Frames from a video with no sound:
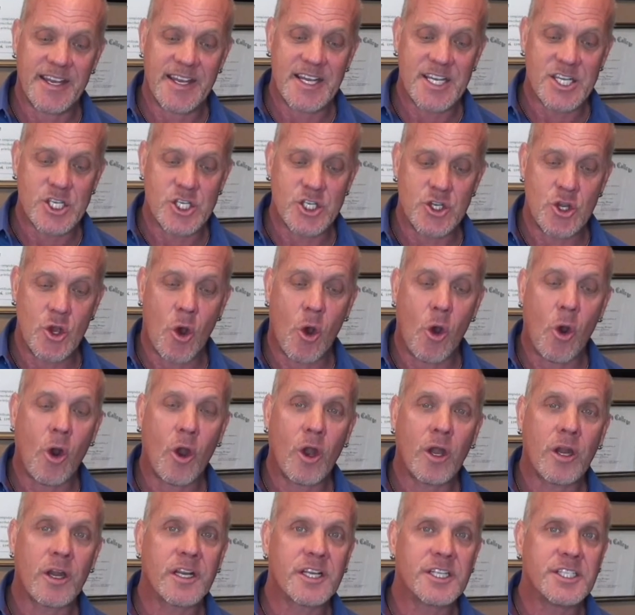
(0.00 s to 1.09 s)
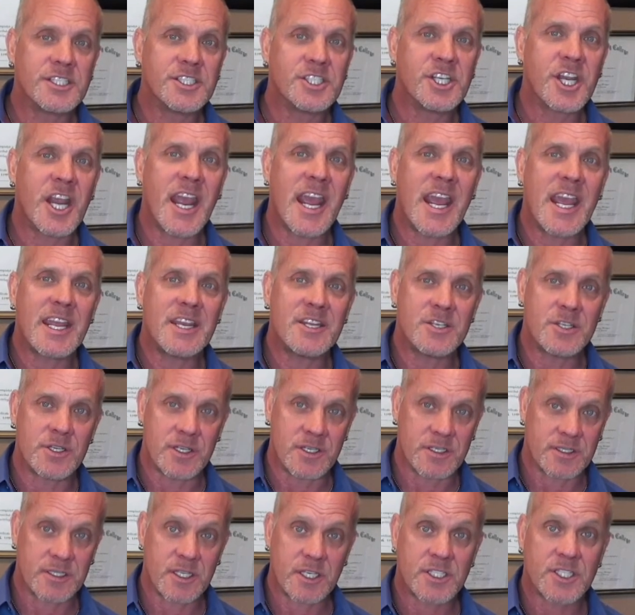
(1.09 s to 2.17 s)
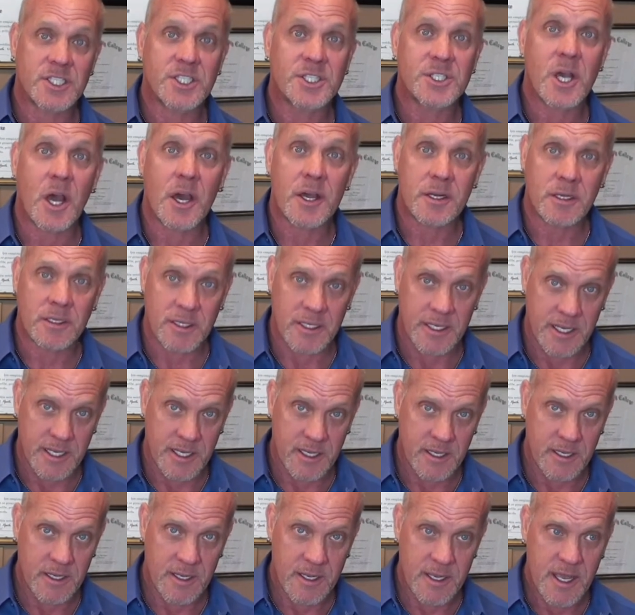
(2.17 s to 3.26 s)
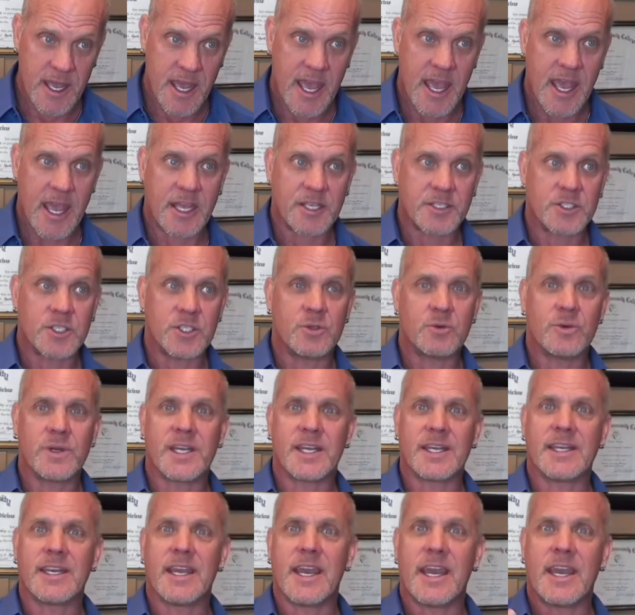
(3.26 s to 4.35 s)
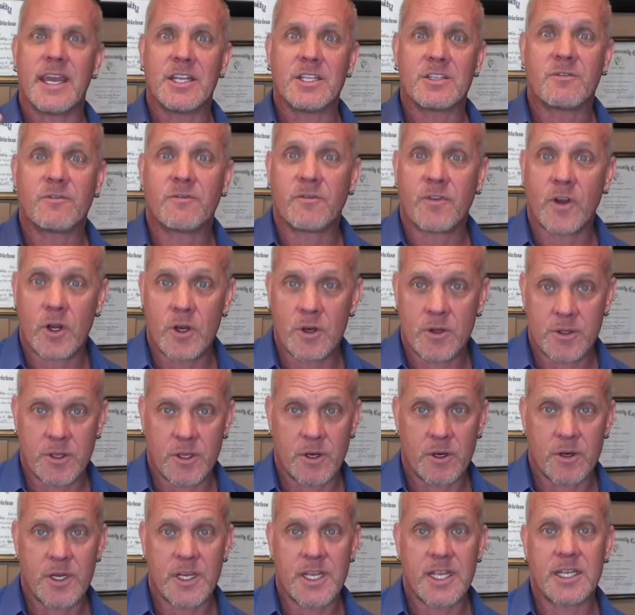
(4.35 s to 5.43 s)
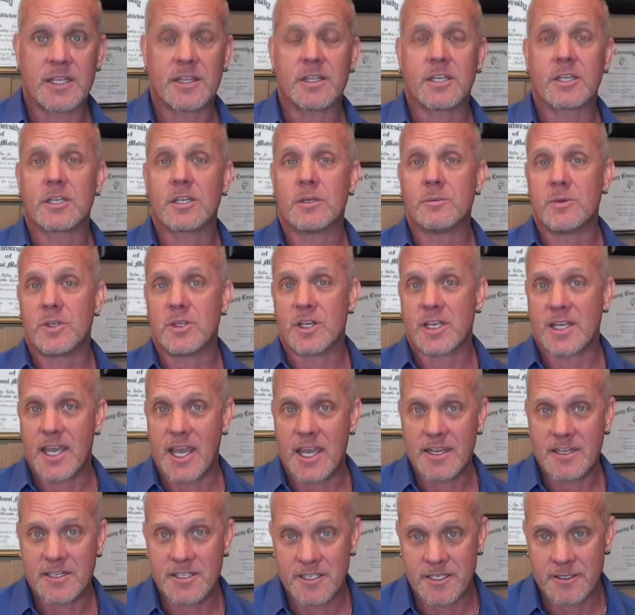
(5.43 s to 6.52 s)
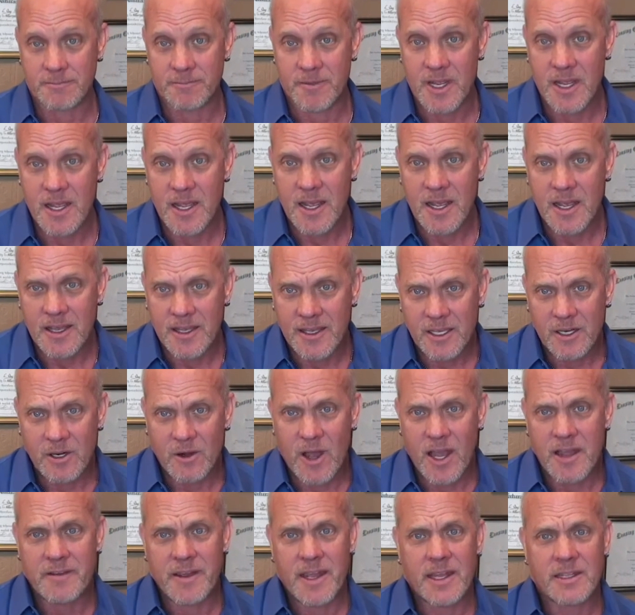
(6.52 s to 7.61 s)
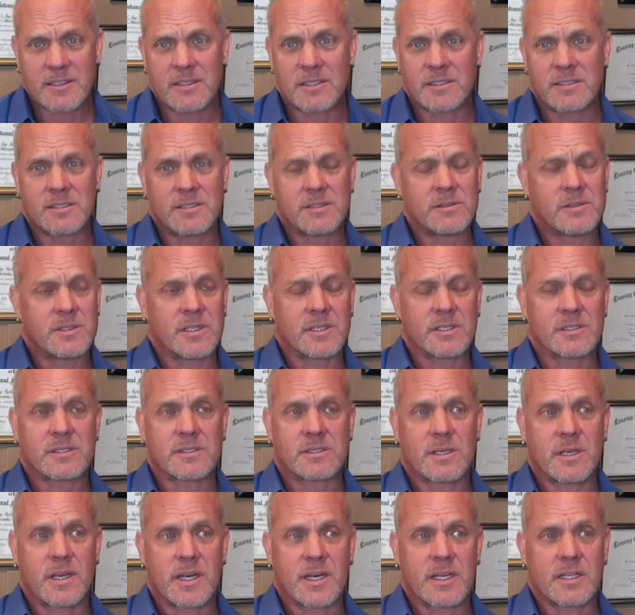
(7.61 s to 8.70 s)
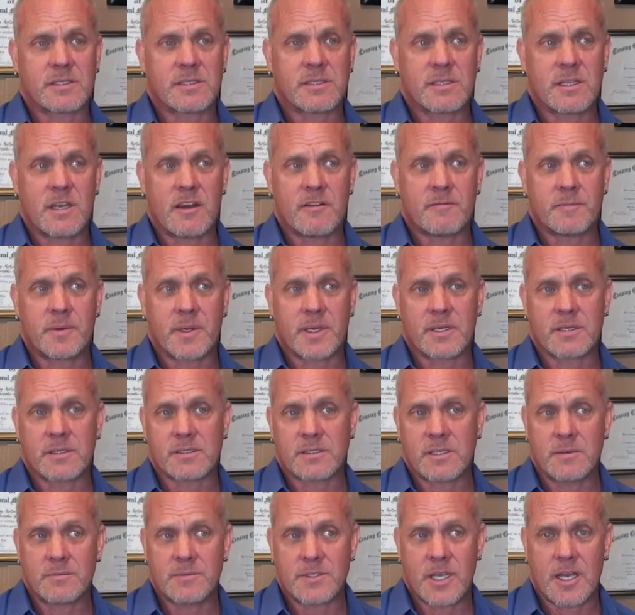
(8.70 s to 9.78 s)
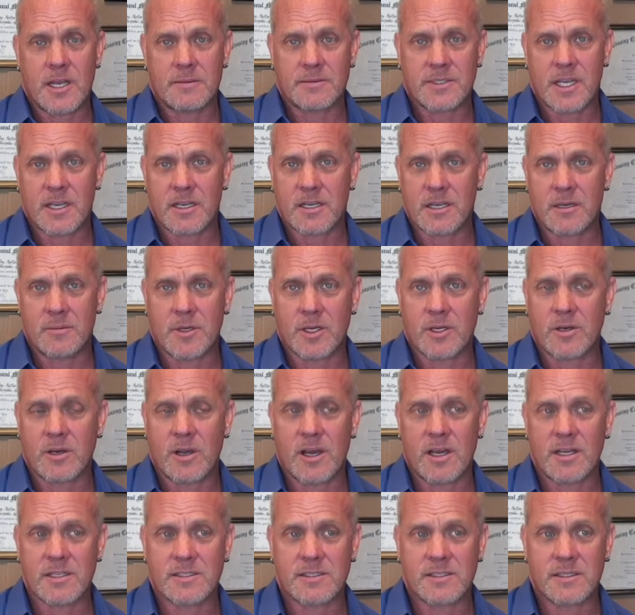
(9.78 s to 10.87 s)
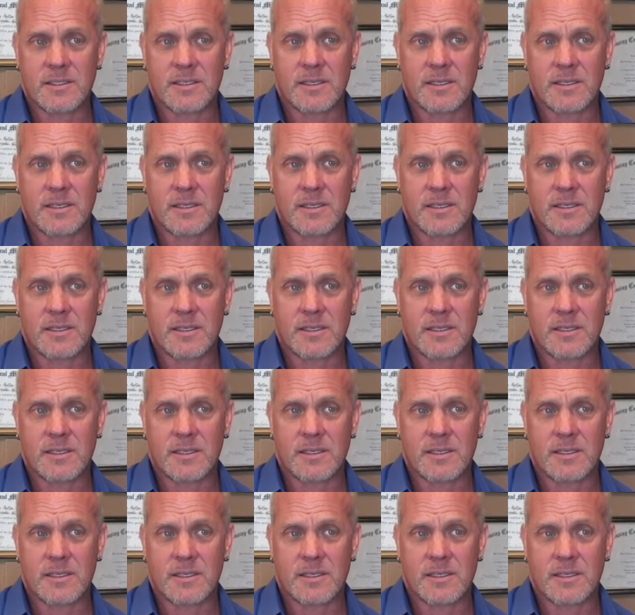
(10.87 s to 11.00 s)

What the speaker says: your changes subtly as you engage further in the communication. You know, I've had to do this, and it's tough because sometimes I come across